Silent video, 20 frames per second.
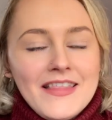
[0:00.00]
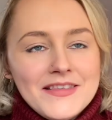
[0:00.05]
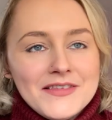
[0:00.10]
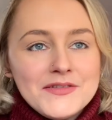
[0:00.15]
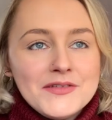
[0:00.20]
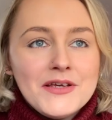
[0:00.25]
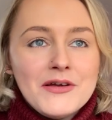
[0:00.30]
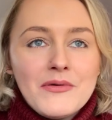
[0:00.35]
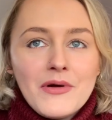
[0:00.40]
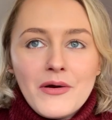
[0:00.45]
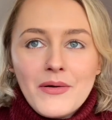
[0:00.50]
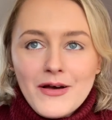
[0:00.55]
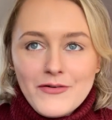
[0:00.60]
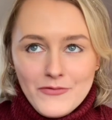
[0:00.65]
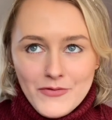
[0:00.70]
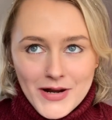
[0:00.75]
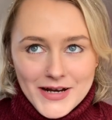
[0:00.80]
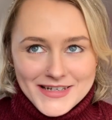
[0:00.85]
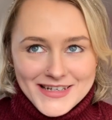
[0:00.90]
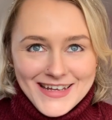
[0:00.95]
Zero have
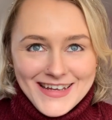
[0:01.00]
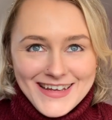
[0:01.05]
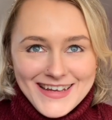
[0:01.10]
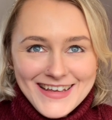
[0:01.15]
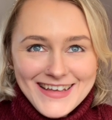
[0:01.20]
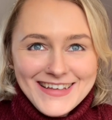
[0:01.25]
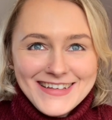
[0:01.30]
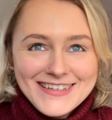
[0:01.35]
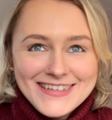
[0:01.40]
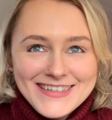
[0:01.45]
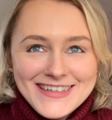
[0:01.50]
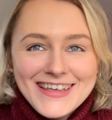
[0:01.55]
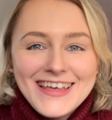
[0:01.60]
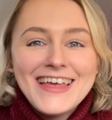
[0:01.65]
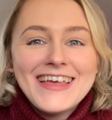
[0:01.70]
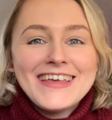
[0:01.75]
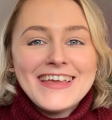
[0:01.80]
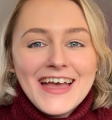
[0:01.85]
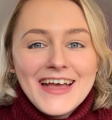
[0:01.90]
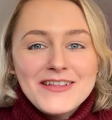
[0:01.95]
read it
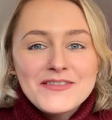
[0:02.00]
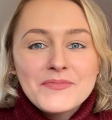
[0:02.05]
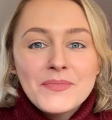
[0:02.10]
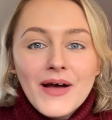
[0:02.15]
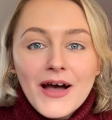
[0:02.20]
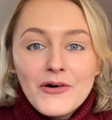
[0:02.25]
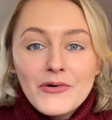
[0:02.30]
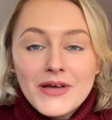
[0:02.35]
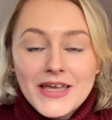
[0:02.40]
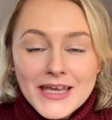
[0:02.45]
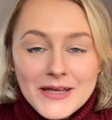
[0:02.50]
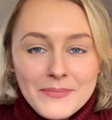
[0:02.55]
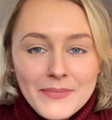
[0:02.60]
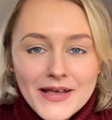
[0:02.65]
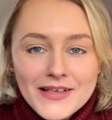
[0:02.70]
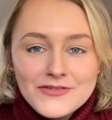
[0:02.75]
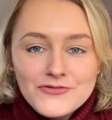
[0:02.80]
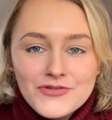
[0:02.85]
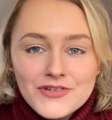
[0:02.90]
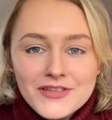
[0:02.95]
yet, but I'll keep
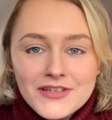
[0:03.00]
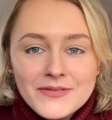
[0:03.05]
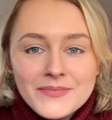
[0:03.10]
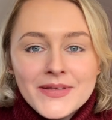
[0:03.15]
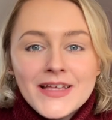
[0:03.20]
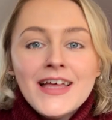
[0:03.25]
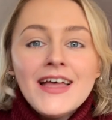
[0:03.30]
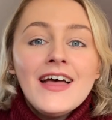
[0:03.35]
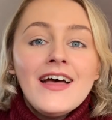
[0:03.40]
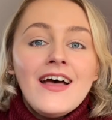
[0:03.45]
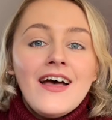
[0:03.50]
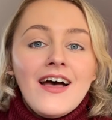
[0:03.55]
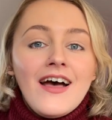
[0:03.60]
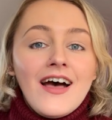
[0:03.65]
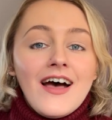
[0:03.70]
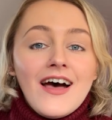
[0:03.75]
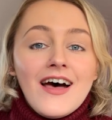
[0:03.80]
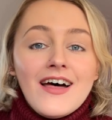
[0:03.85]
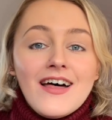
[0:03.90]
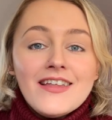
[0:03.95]
pestering them.
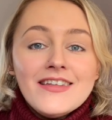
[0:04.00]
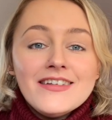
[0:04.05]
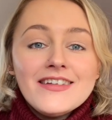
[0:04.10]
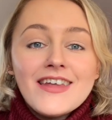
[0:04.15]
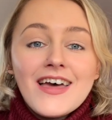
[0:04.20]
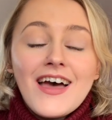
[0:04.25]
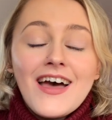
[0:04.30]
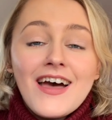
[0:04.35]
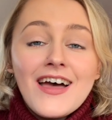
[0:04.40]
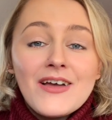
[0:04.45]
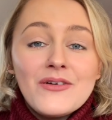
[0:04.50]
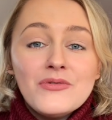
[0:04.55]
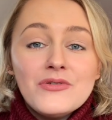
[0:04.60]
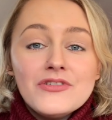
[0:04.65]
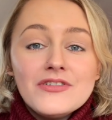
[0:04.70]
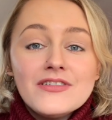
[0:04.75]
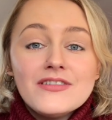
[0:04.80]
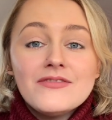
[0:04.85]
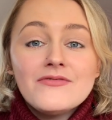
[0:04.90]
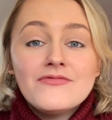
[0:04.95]
And I
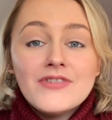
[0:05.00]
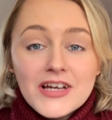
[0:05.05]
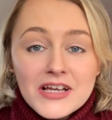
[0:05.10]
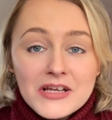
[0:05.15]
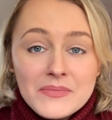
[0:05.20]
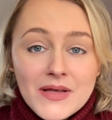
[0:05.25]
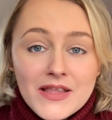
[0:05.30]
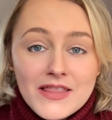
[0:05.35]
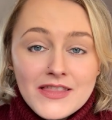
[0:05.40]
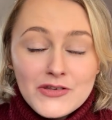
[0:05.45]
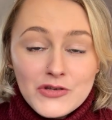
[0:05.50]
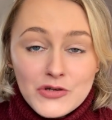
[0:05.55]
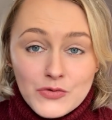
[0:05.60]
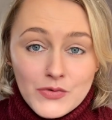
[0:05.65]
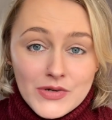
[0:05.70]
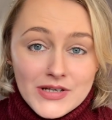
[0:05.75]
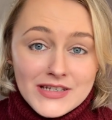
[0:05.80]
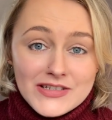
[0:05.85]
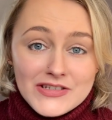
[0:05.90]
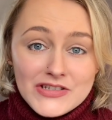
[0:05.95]
would recommend that you
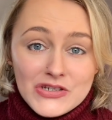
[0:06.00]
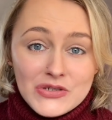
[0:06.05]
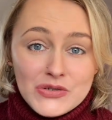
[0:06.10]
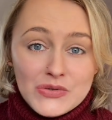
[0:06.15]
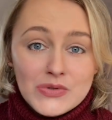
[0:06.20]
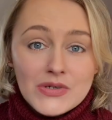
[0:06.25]
read it too.